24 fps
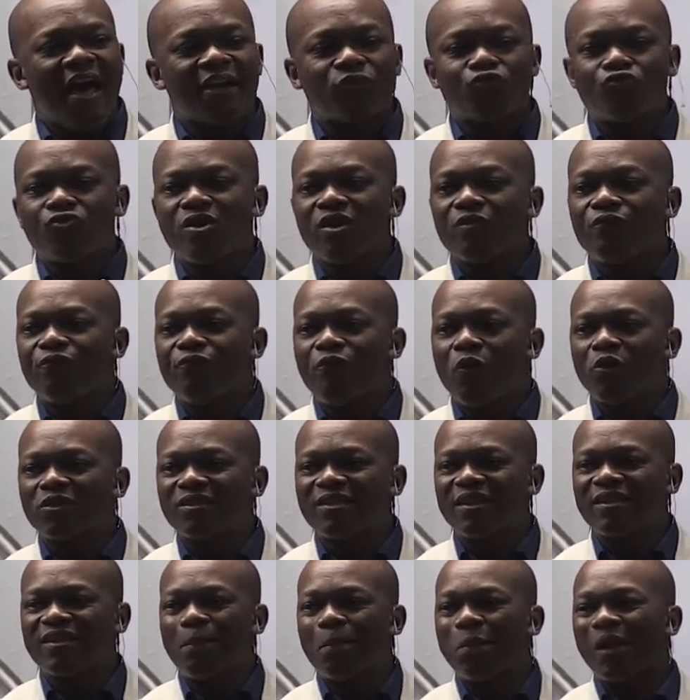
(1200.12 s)
at
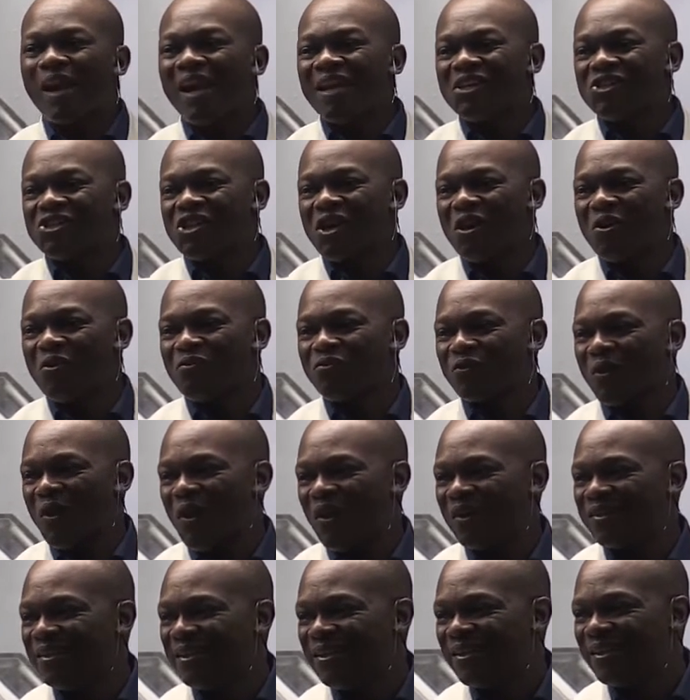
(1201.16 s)
reinforcing the pleasure of
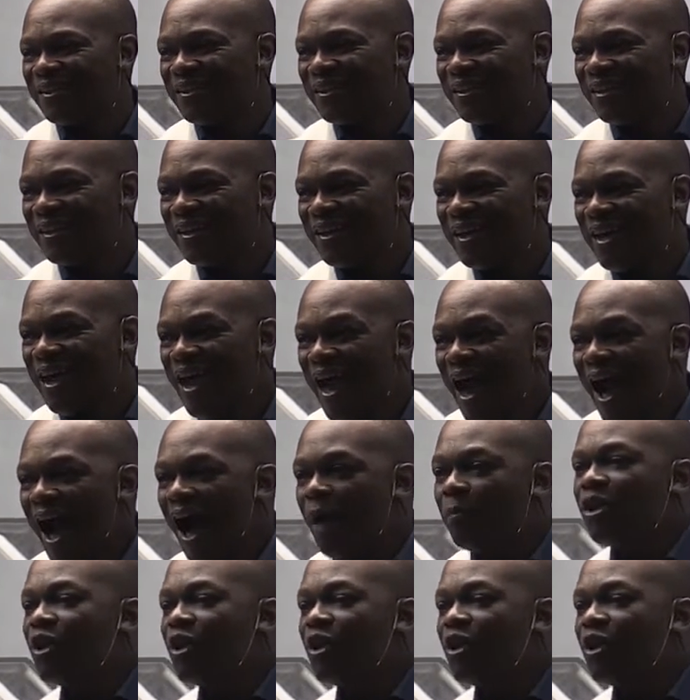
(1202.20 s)
God. How